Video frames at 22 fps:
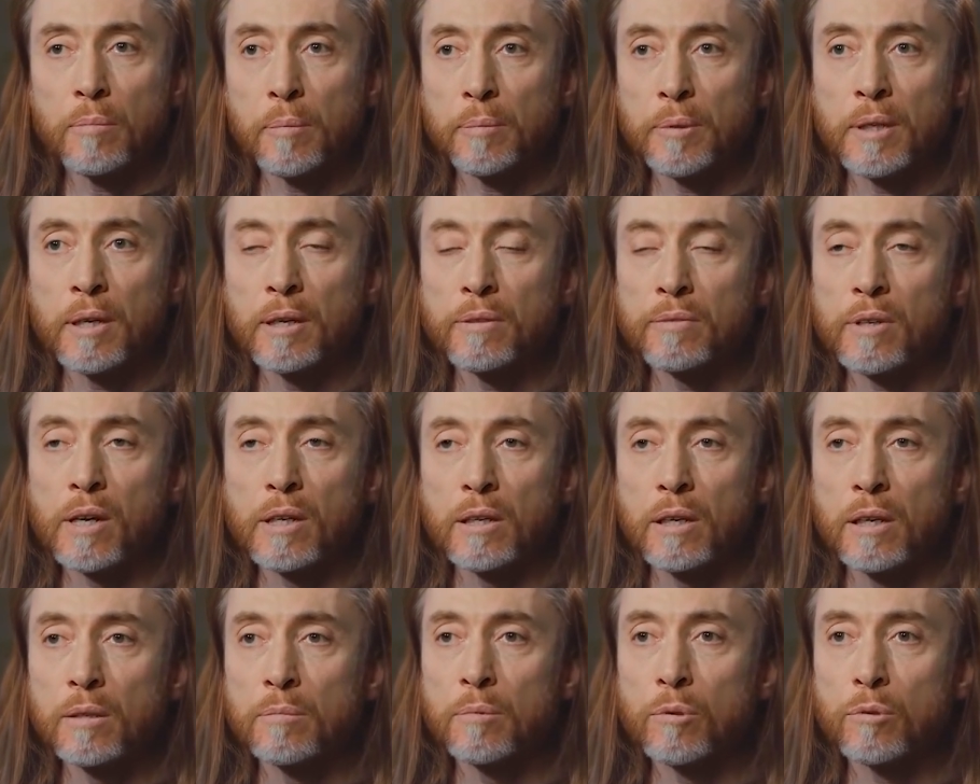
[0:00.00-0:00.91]
In every
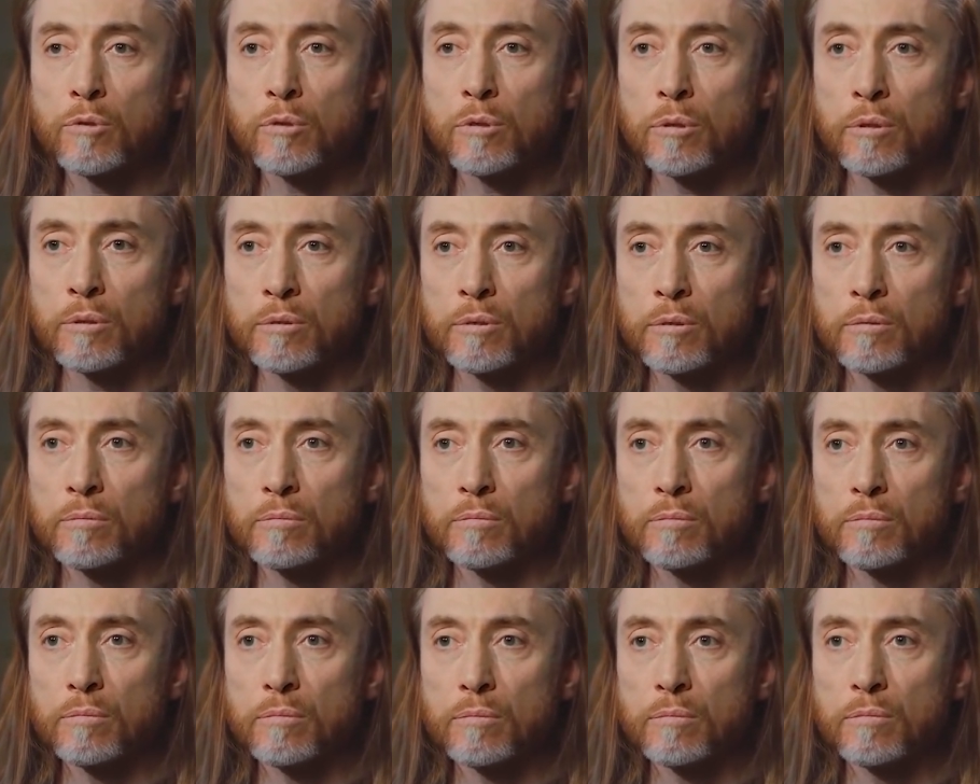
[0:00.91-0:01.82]
situation, the
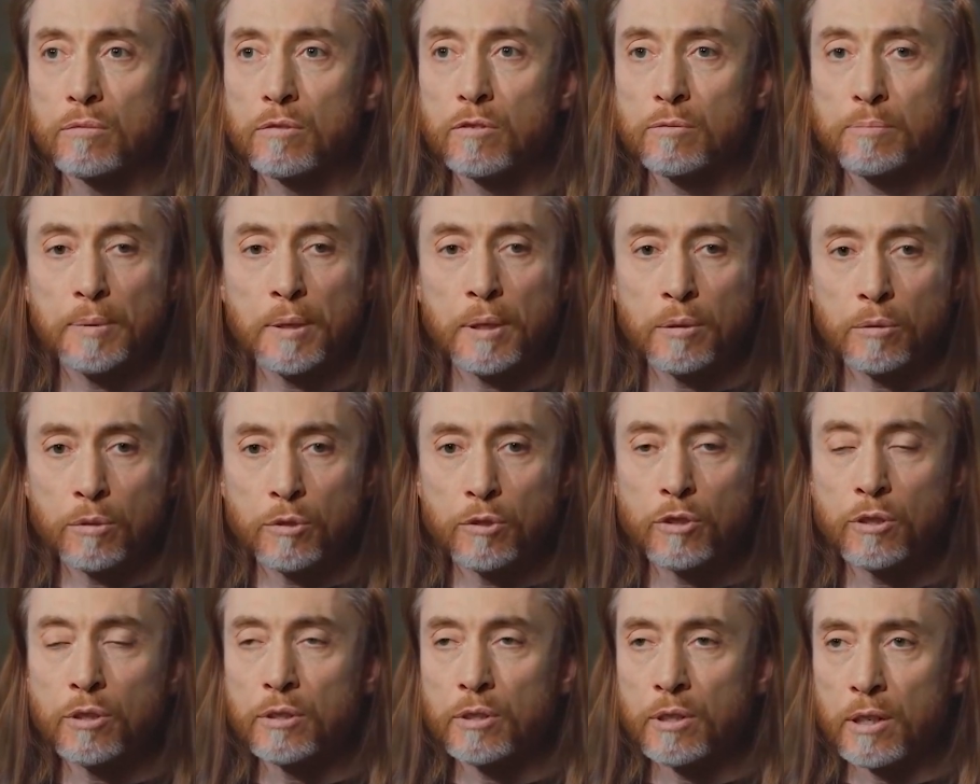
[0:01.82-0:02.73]
neural circuit is the
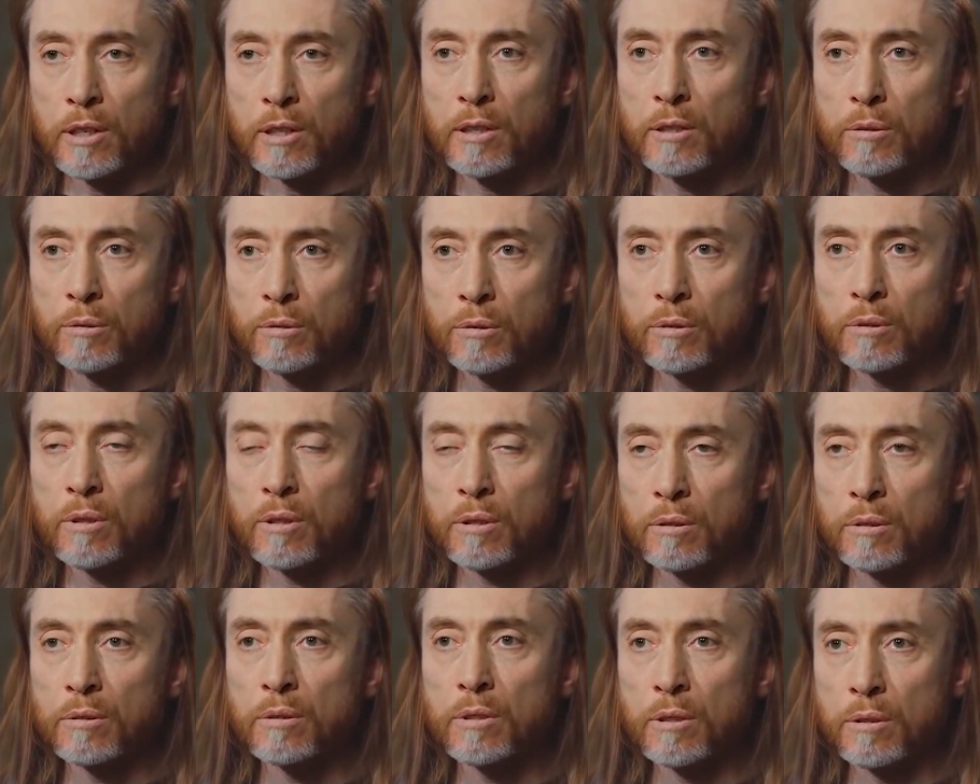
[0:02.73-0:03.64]
first to
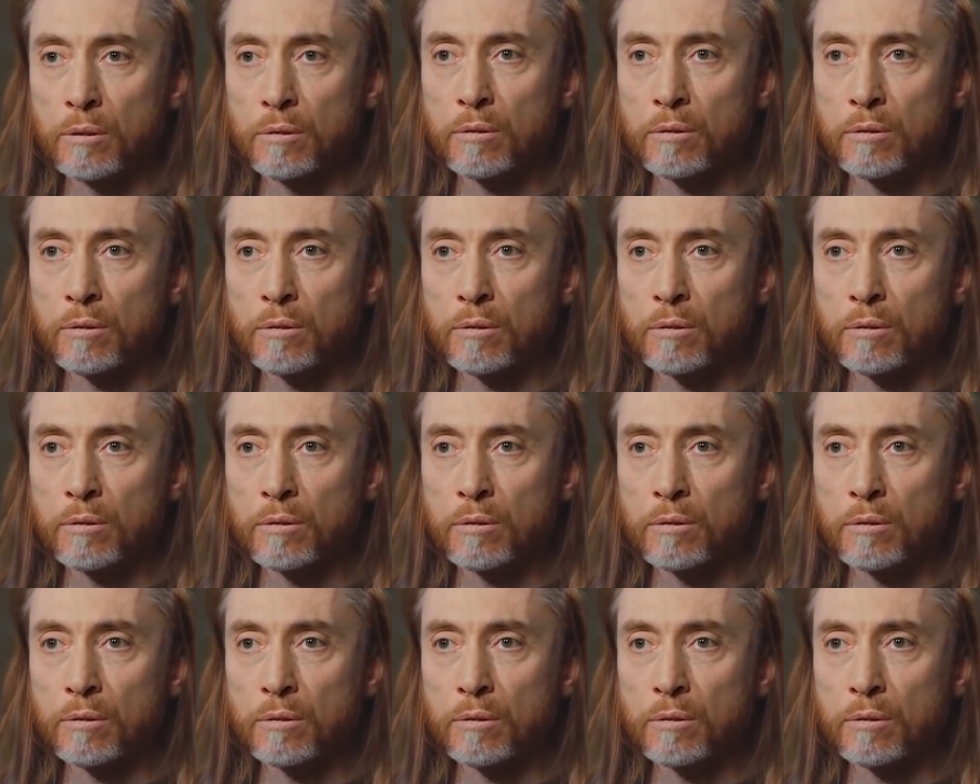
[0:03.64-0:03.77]
respond.